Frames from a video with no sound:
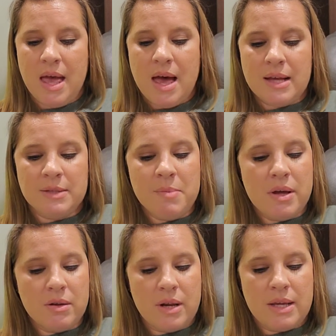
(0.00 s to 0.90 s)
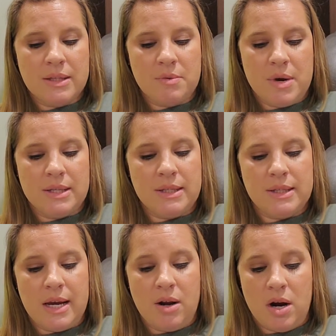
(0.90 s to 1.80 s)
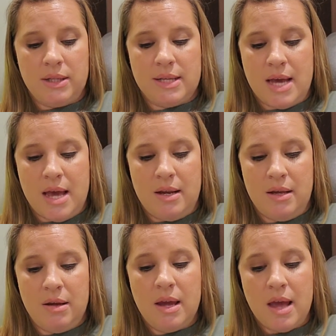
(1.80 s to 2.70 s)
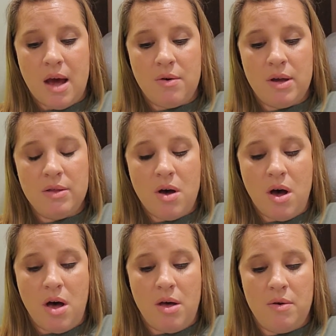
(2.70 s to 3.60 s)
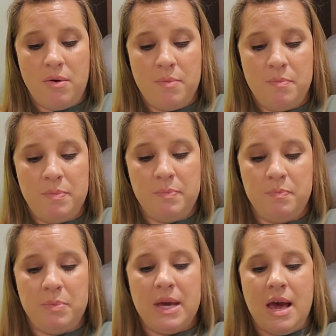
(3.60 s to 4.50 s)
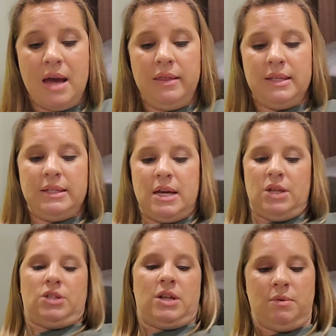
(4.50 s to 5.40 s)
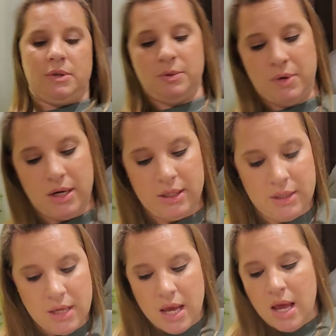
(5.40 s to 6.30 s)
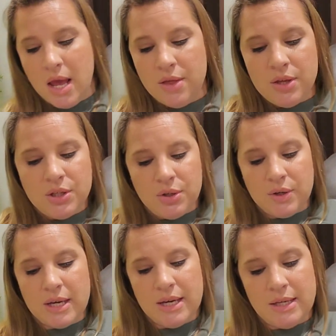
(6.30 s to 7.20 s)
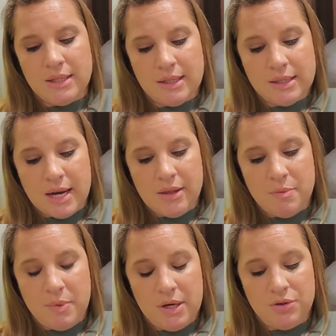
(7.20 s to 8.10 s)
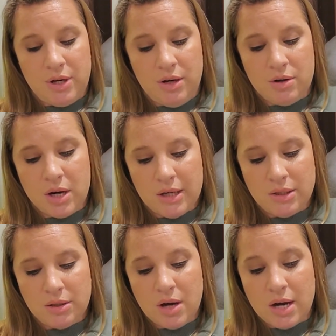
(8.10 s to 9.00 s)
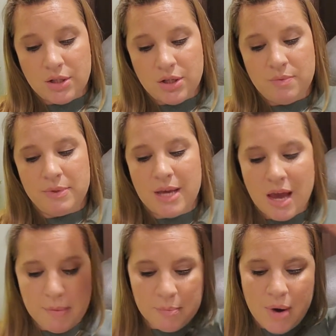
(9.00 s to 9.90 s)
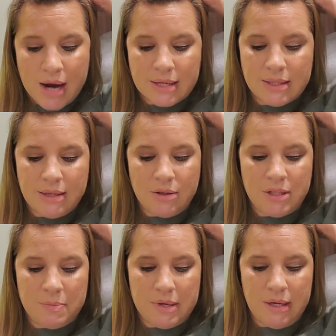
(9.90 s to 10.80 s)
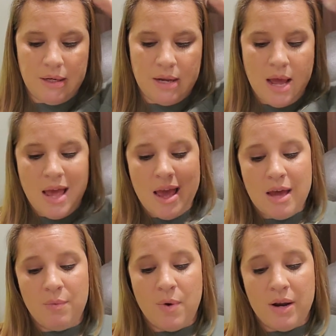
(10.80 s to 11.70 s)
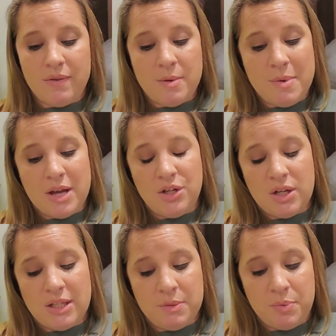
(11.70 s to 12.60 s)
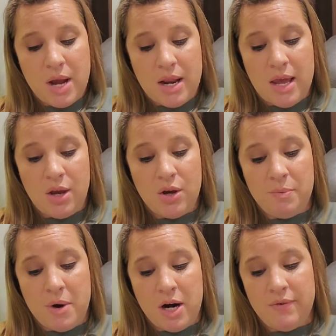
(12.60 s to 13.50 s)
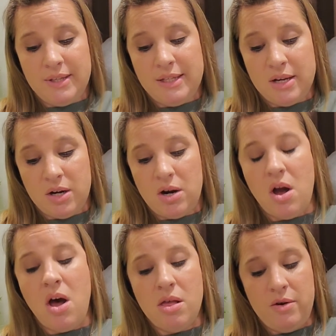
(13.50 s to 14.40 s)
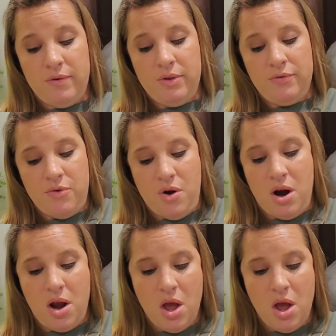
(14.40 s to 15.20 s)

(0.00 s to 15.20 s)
As muddled as it was inside Hart's head, out in the hall, behind the stage, it was worse. The 2 kids inside the big dreidel costumes had been practicing their spinning, and one of them had just spread a good part of his dinner all over the floor.